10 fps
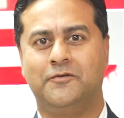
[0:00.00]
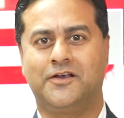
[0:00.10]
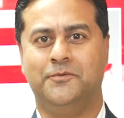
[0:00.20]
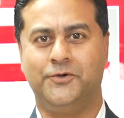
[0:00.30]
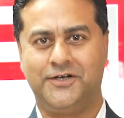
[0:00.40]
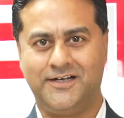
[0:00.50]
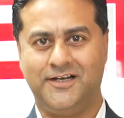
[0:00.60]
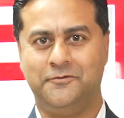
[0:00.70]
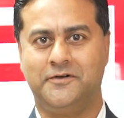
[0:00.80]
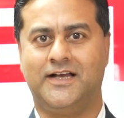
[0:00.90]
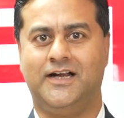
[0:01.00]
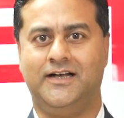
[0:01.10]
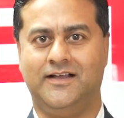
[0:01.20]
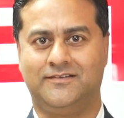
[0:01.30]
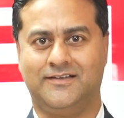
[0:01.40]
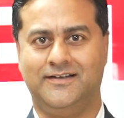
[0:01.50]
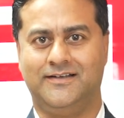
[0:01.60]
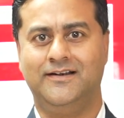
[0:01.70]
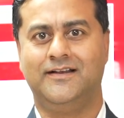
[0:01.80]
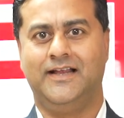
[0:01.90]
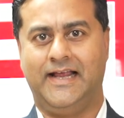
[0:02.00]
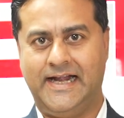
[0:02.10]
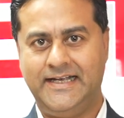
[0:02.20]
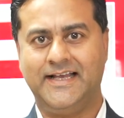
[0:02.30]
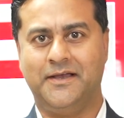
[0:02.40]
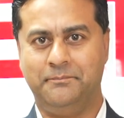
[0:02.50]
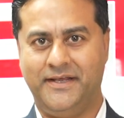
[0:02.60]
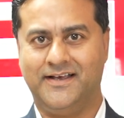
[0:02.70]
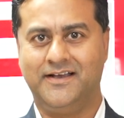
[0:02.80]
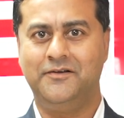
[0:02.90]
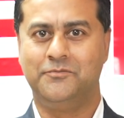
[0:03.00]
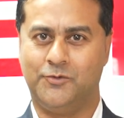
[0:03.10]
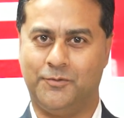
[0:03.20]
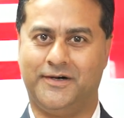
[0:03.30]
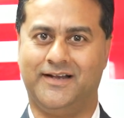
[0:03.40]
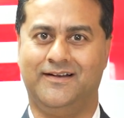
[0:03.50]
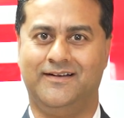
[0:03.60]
our computer delivered IELTS center at MP Nagar, Bhopal.